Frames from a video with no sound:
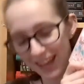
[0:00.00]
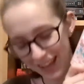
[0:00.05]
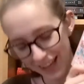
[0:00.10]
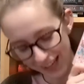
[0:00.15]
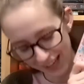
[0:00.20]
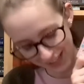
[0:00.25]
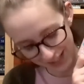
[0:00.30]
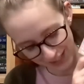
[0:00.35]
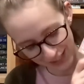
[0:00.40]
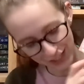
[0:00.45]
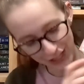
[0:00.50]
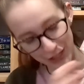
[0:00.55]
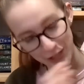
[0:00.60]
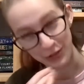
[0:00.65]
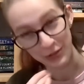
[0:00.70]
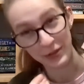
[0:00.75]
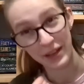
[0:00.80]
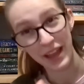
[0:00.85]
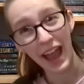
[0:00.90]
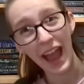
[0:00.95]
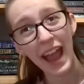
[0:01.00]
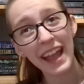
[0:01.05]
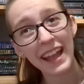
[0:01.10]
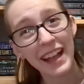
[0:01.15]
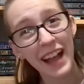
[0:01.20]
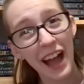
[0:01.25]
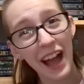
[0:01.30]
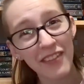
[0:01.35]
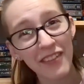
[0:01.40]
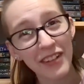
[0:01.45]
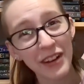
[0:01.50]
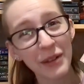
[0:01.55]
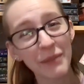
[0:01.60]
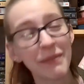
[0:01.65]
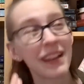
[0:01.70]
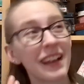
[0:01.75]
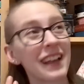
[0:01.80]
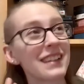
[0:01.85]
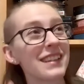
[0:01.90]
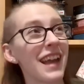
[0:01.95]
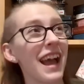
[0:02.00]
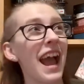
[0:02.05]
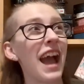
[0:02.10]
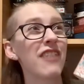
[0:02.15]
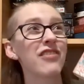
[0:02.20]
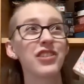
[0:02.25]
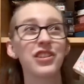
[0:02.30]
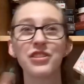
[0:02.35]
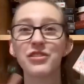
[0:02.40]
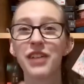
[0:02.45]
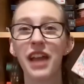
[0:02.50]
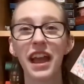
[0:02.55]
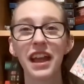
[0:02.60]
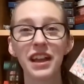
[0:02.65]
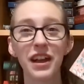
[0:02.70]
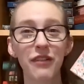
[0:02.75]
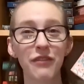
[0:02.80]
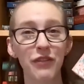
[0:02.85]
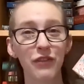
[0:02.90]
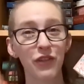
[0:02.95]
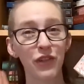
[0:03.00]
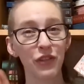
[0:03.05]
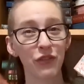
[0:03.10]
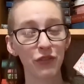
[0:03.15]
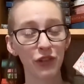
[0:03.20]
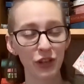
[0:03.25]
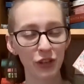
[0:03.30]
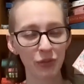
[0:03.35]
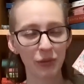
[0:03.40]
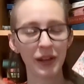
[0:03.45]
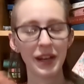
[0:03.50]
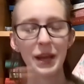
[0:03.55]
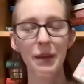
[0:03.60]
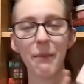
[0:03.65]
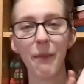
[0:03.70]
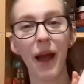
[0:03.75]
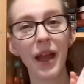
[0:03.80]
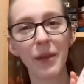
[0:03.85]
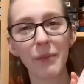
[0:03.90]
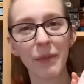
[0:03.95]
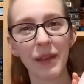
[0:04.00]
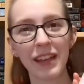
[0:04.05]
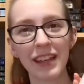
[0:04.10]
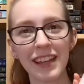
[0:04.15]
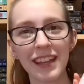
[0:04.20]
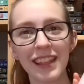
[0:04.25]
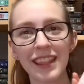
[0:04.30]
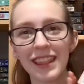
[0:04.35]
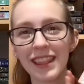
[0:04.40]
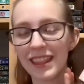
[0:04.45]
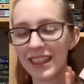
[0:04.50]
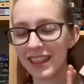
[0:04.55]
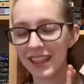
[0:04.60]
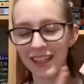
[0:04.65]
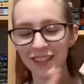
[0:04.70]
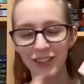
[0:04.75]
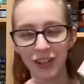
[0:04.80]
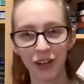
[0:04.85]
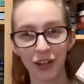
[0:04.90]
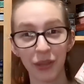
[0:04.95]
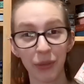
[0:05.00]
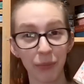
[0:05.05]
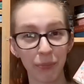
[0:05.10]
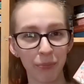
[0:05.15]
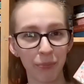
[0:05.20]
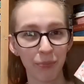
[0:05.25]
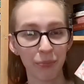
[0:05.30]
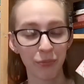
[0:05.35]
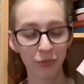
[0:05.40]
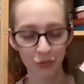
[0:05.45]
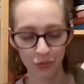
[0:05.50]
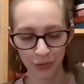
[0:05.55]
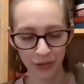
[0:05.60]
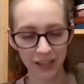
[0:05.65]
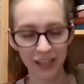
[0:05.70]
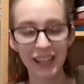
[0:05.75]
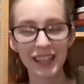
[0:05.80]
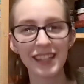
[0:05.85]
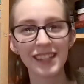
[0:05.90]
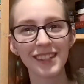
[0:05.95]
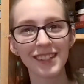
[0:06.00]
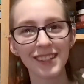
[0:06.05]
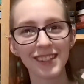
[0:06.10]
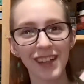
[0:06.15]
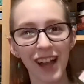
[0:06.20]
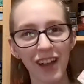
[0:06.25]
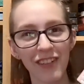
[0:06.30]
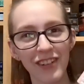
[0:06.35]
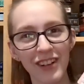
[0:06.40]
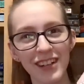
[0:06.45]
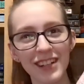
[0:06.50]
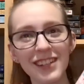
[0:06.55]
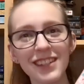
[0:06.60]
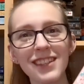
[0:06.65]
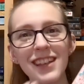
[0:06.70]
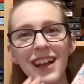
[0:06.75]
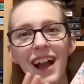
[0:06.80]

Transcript: It's the UK cover because I have the UK cover for the first one. In my opinion, these are the prettiest covers.